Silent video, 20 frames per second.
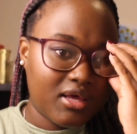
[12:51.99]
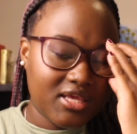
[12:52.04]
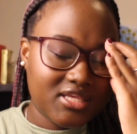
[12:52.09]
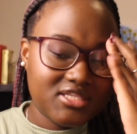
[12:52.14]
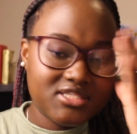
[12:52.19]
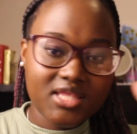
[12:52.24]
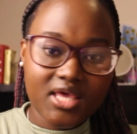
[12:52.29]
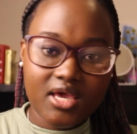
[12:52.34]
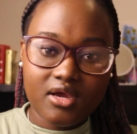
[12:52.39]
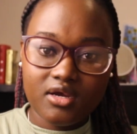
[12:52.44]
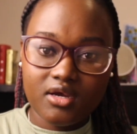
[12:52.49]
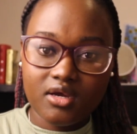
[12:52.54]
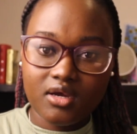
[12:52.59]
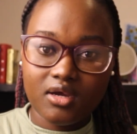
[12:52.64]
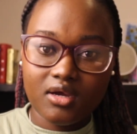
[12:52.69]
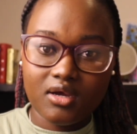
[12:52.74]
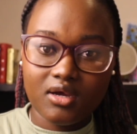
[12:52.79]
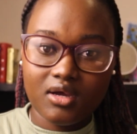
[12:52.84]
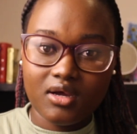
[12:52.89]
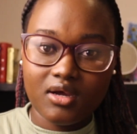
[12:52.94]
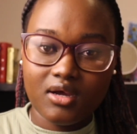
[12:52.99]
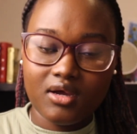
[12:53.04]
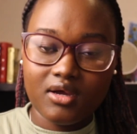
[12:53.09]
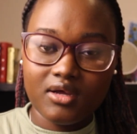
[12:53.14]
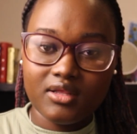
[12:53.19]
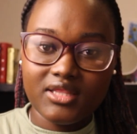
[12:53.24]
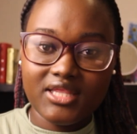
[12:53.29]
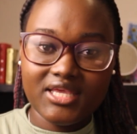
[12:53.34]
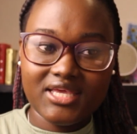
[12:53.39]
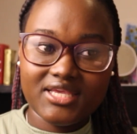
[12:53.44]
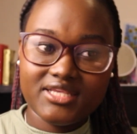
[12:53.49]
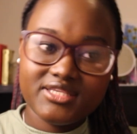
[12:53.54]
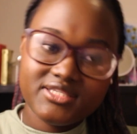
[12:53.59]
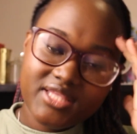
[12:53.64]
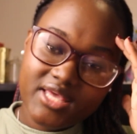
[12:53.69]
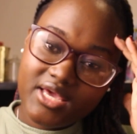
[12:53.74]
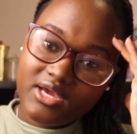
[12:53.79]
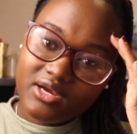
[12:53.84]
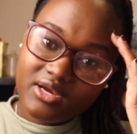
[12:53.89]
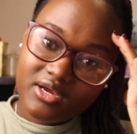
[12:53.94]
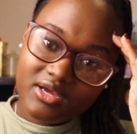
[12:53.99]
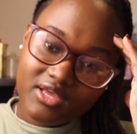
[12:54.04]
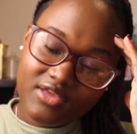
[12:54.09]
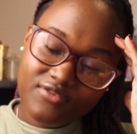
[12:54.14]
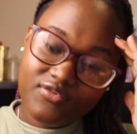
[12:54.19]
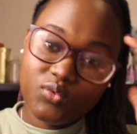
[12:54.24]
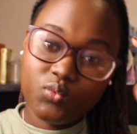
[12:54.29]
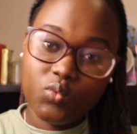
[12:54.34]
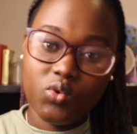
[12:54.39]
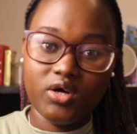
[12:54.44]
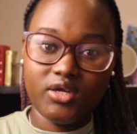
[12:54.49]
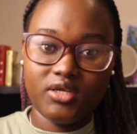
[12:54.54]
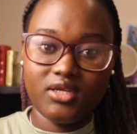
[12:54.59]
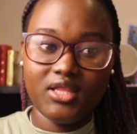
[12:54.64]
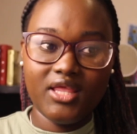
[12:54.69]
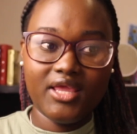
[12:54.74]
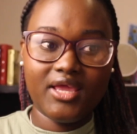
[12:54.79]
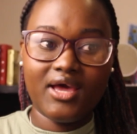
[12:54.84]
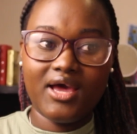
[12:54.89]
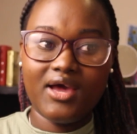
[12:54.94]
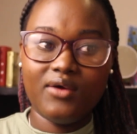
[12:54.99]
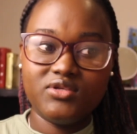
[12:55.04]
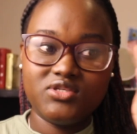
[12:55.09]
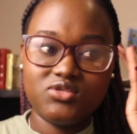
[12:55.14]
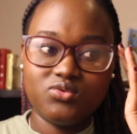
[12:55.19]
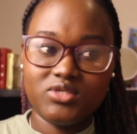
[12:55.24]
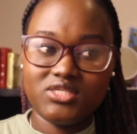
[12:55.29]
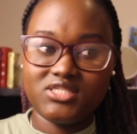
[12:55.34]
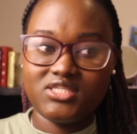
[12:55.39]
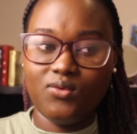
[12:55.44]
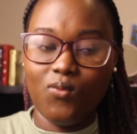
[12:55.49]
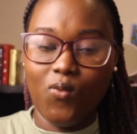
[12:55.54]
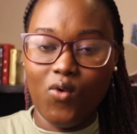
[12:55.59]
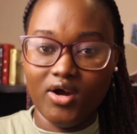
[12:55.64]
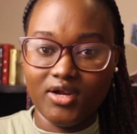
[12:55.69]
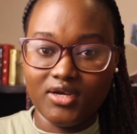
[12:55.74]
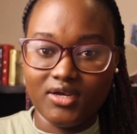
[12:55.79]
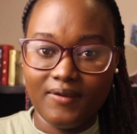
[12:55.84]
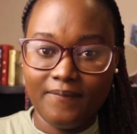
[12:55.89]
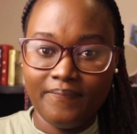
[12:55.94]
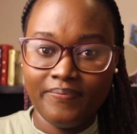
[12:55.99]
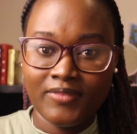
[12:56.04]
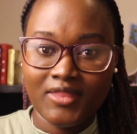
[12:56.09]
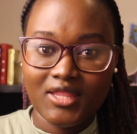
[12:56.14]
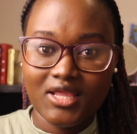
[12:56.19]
Is there? Like, is there even one? Like, I would just want to see one.